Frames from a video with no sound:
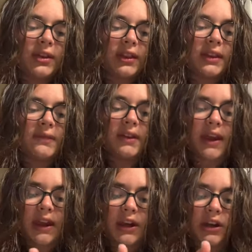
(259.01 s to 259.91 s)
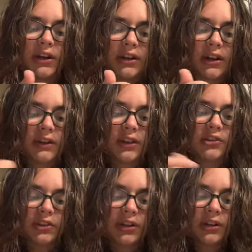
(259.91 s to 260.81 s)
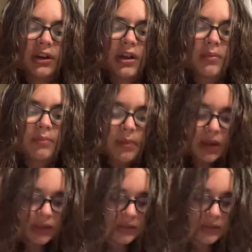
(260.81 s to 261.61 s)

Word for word: leave-in hair conditioner, but,